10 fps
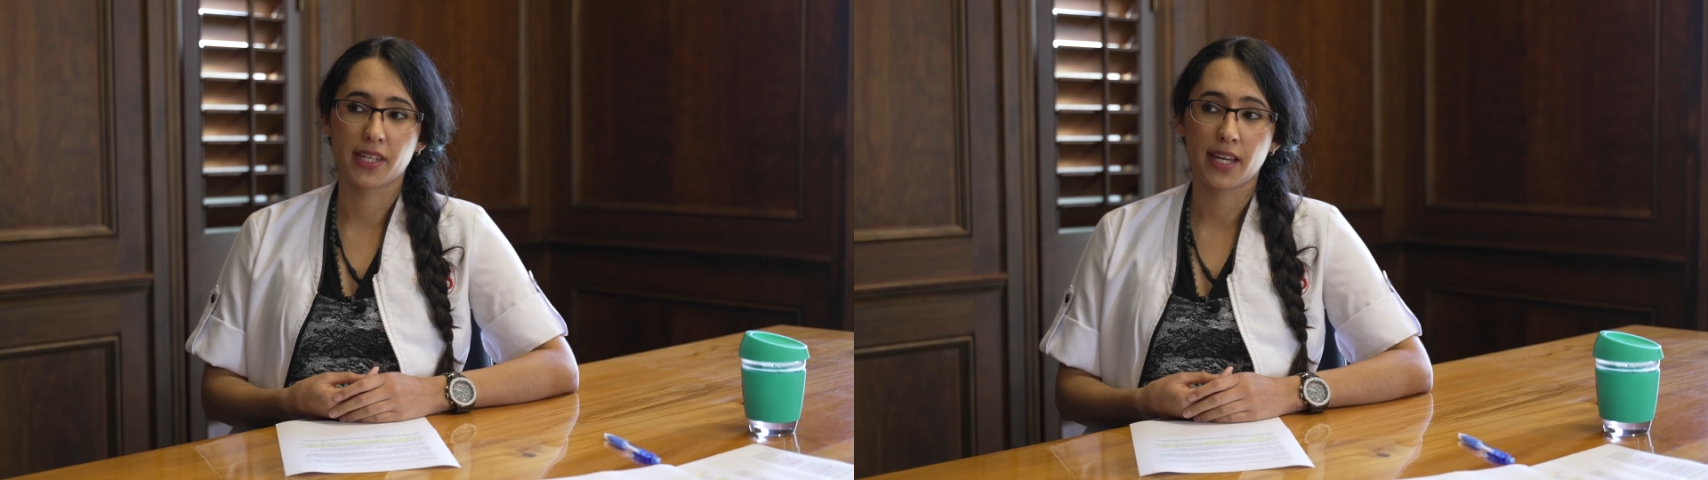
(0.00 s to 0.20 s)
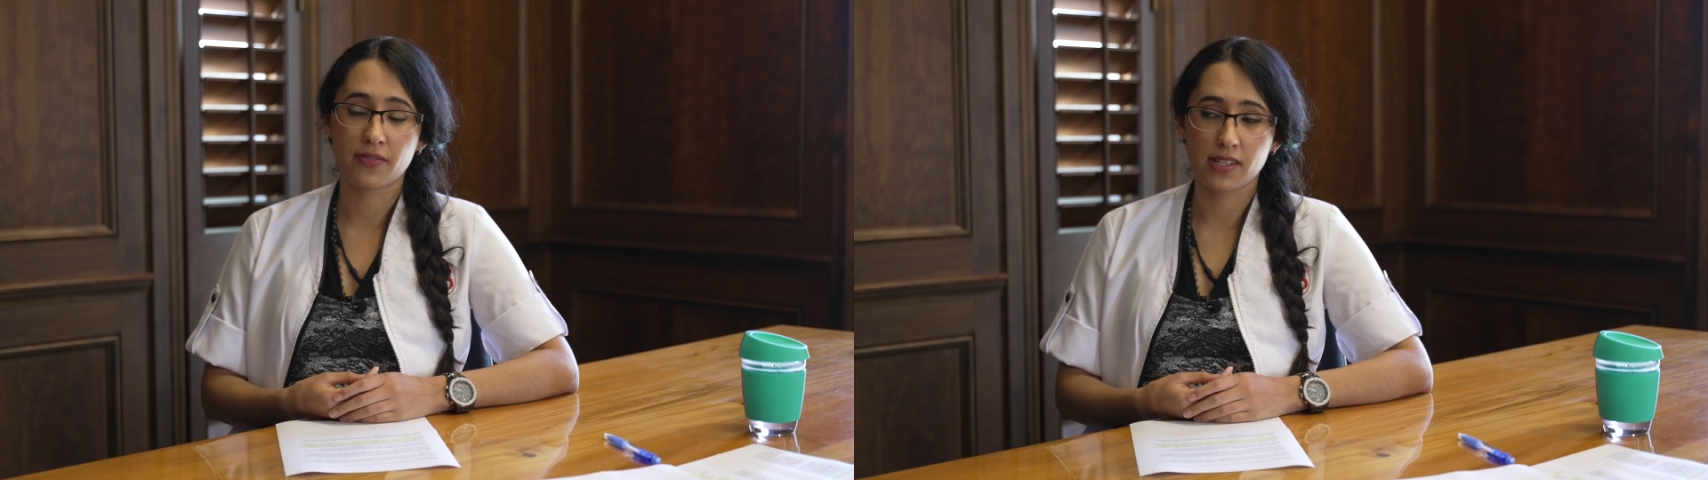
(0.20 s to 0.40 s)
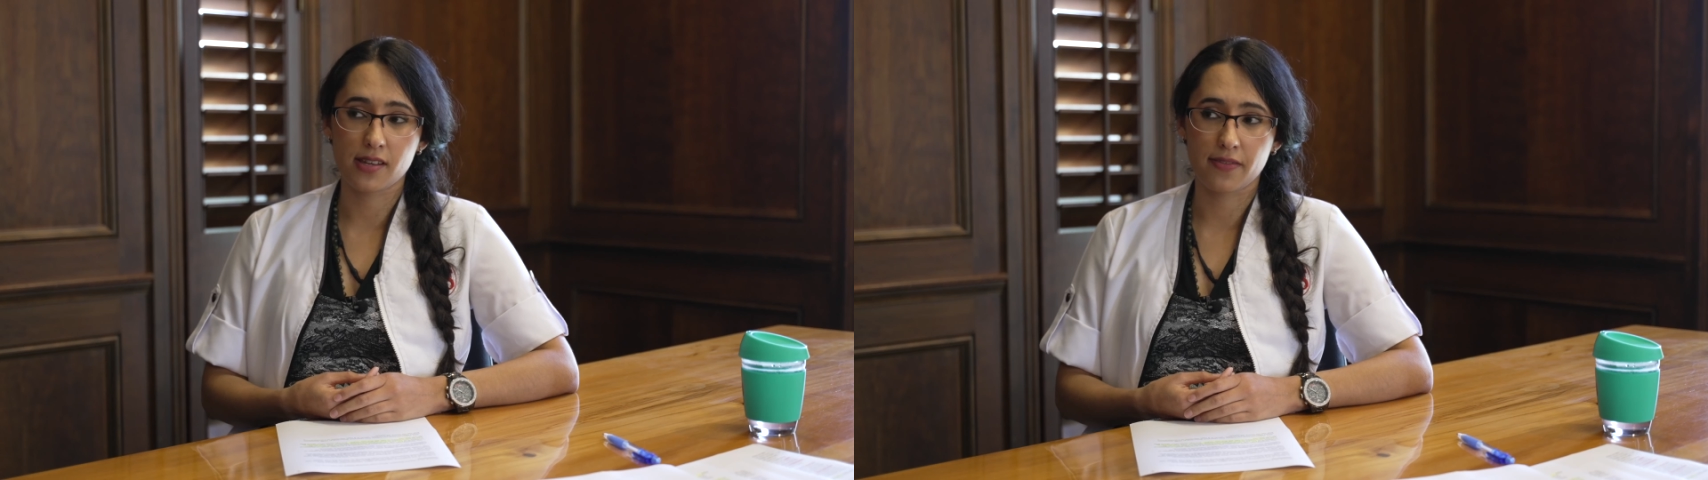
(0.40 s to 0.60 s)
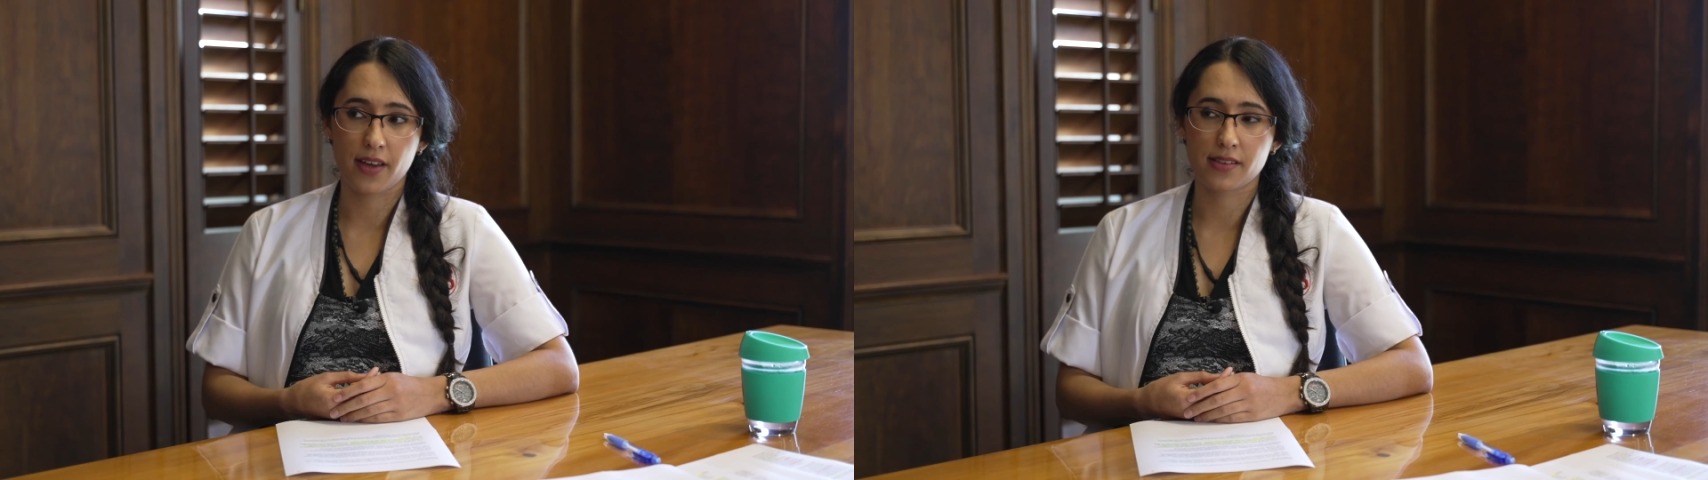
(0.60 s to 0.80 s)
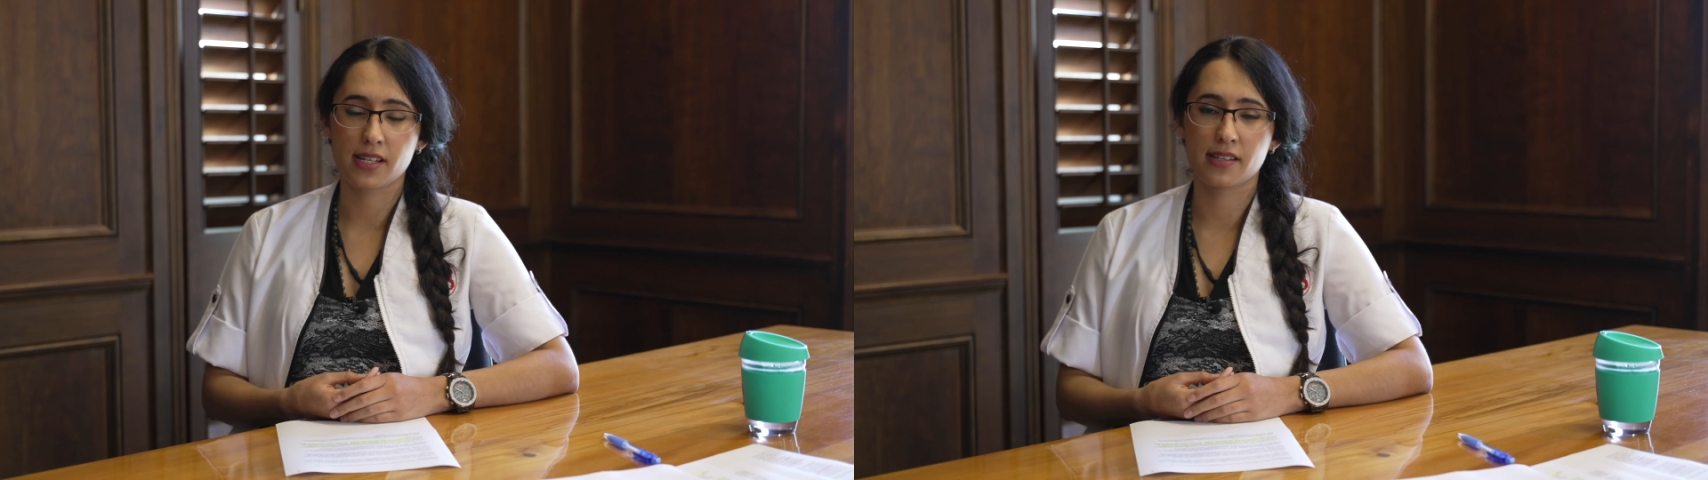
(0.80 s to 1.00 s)
having done
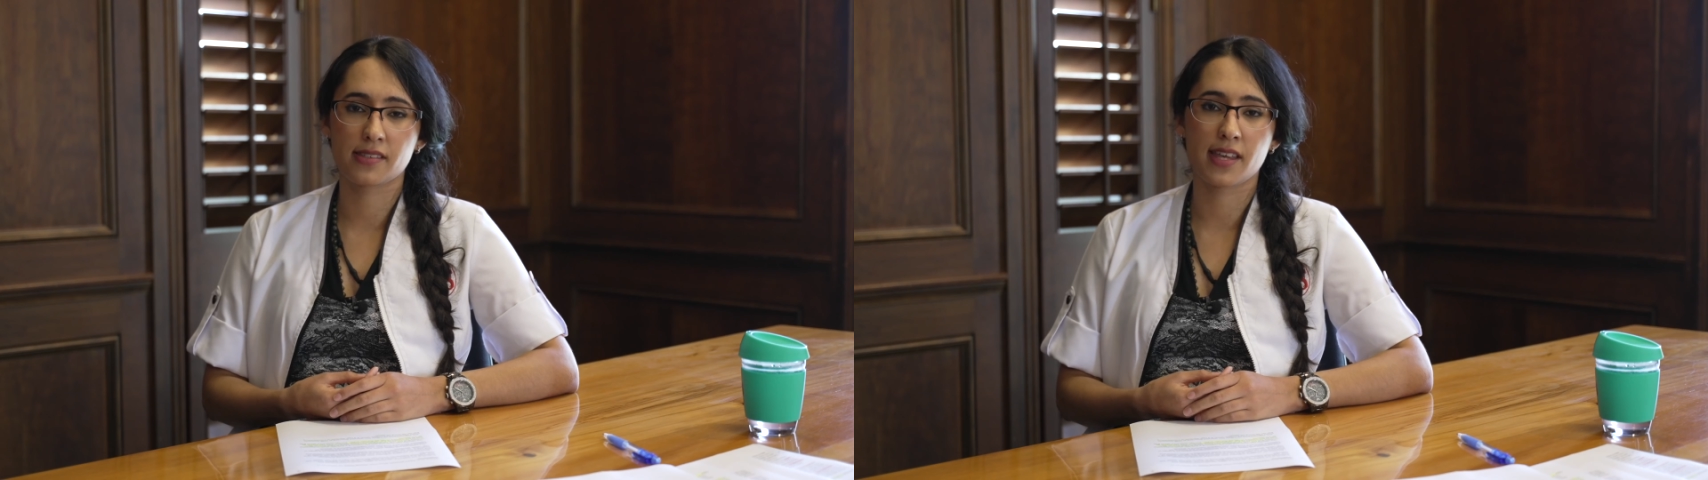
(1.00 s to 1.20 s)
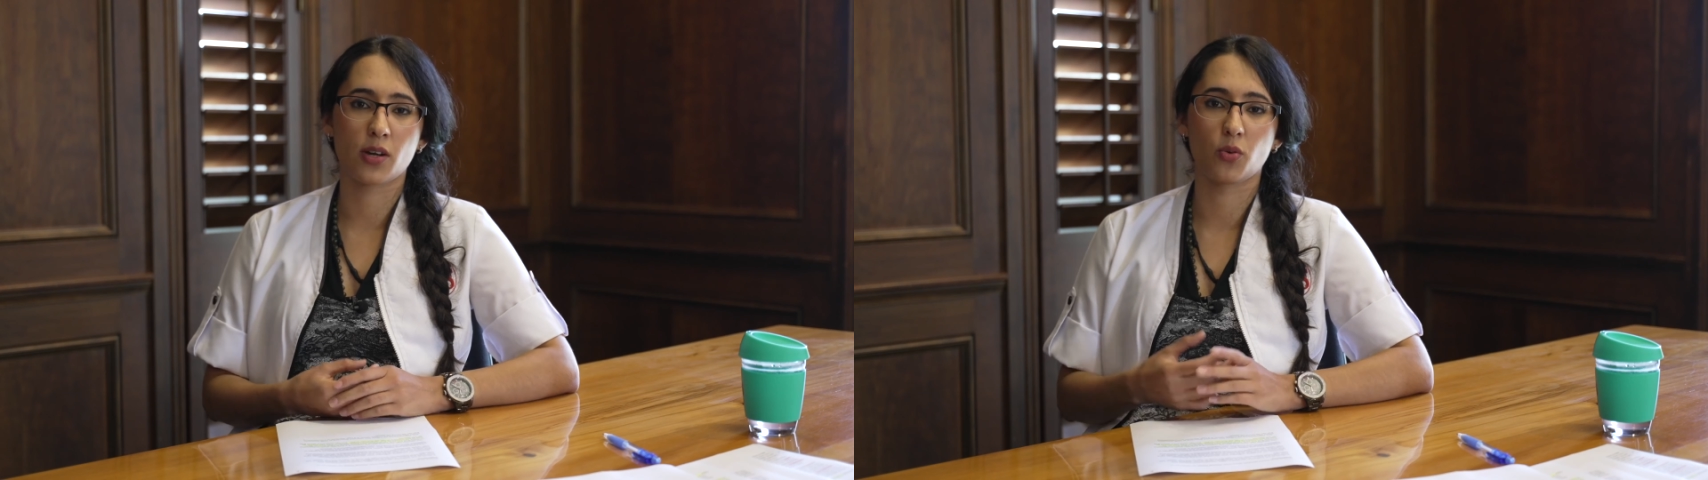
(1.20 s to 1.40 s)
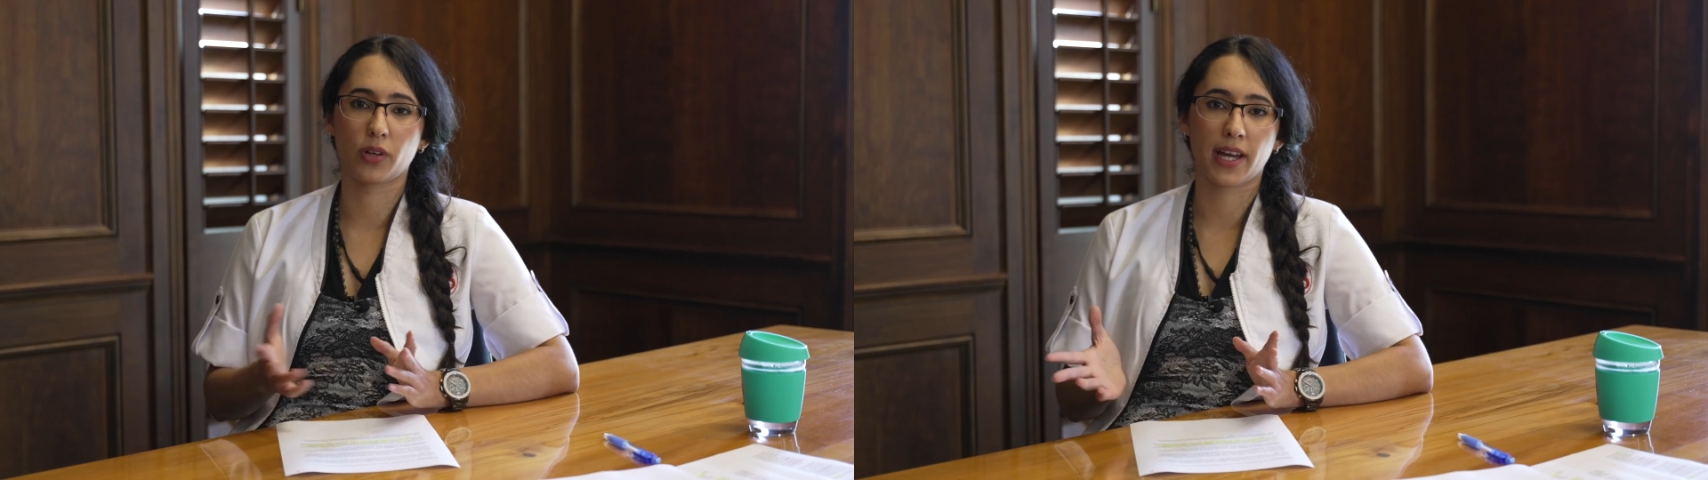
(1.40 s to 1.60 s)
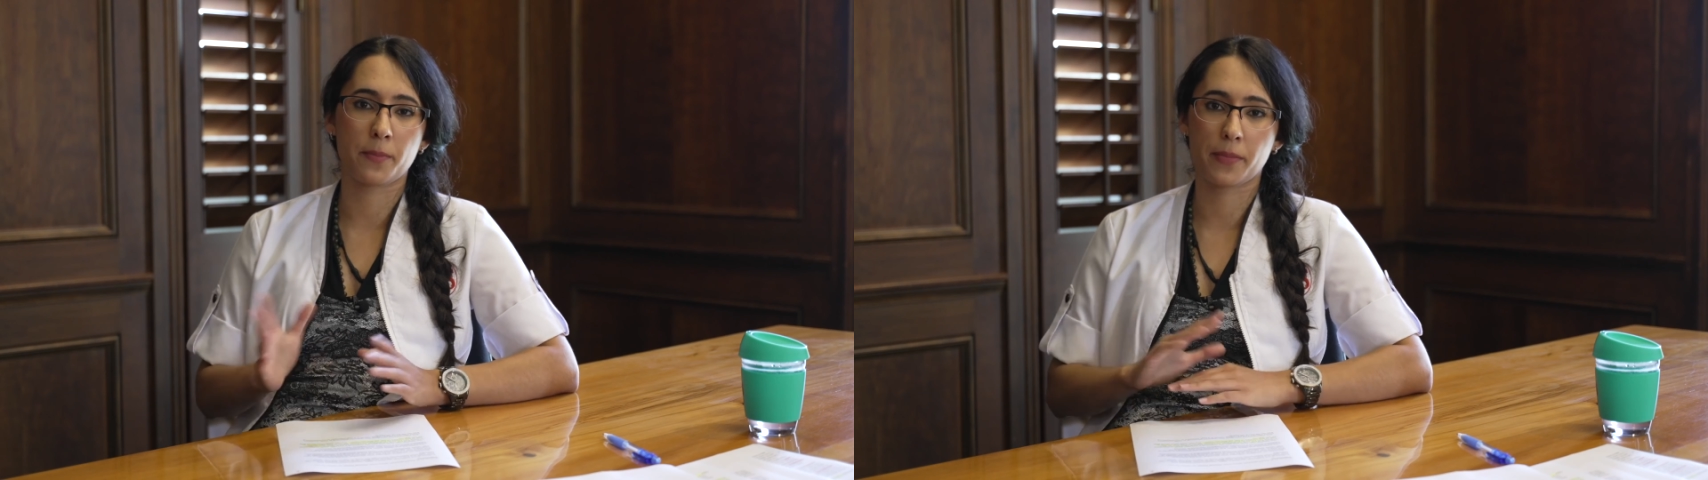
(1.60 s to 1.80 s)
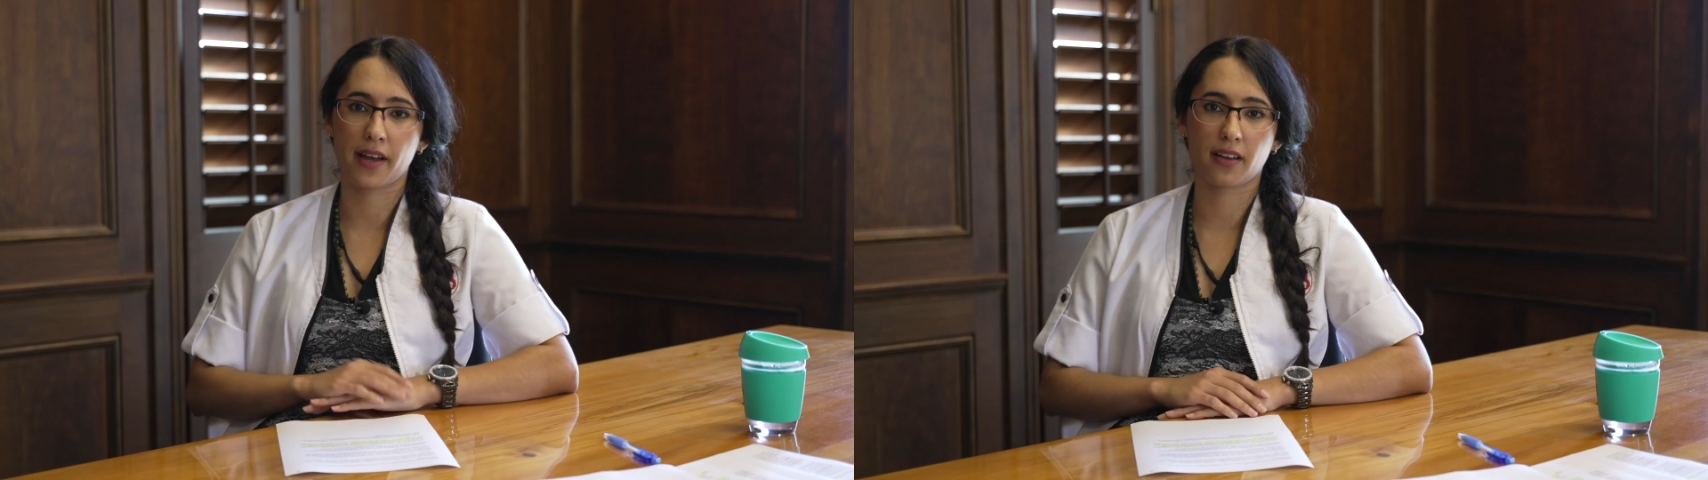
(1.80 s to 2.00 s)
that test, they all
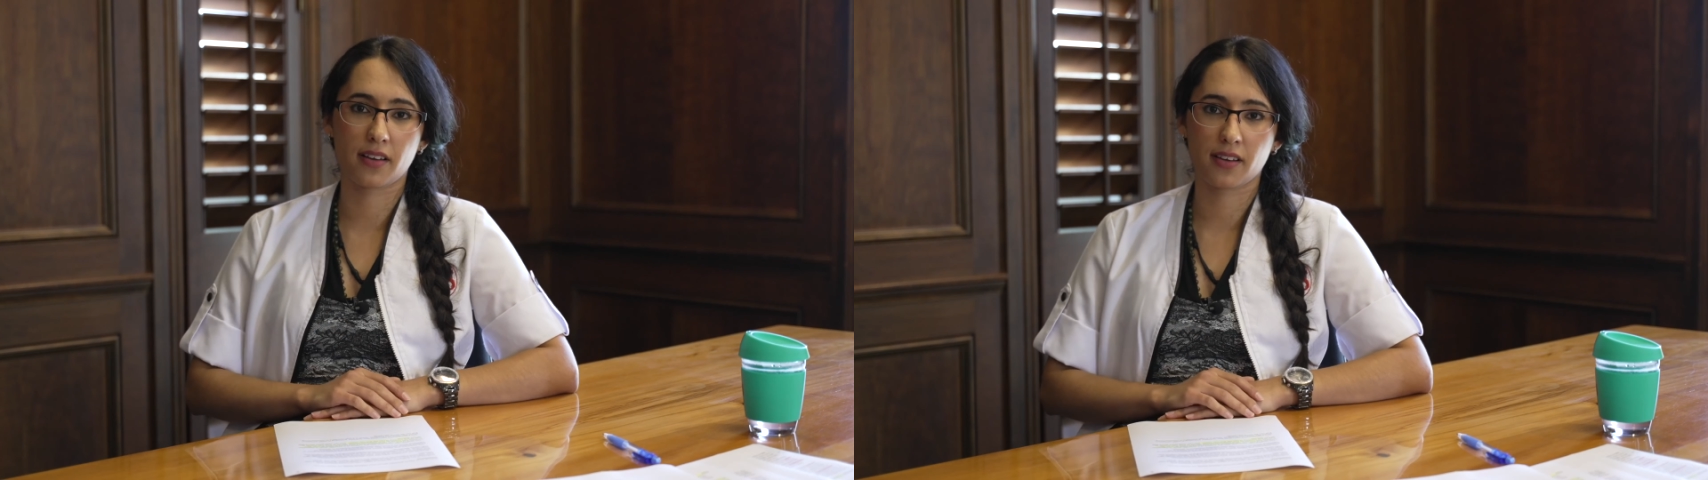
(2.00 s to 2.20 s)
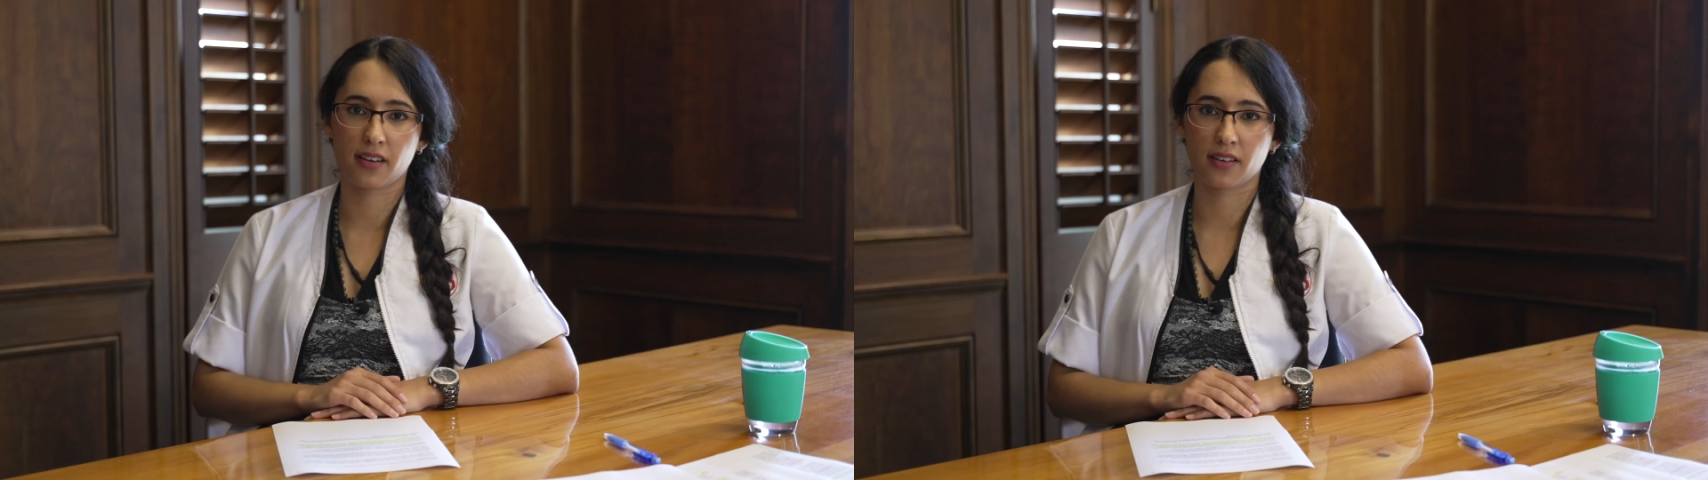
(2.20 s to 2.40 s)
came back